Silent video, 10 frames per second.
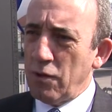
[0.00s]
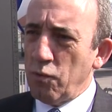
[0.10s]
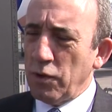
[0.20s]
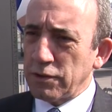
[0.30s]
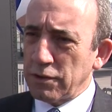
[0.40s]

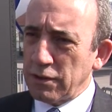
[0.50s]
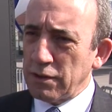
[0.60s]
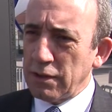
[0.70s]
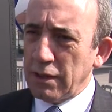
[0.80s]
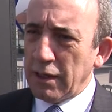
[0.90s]
Water
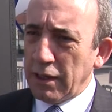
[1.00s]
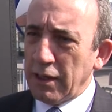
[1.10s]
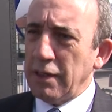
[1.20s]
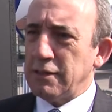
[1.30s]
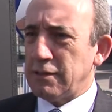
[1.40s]

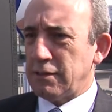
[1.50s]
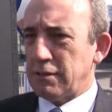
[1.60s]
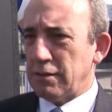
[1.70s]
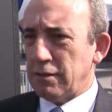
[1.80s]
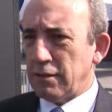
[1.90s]

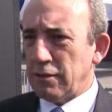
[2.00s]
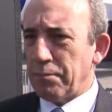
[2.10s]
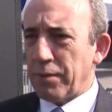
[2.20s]
is the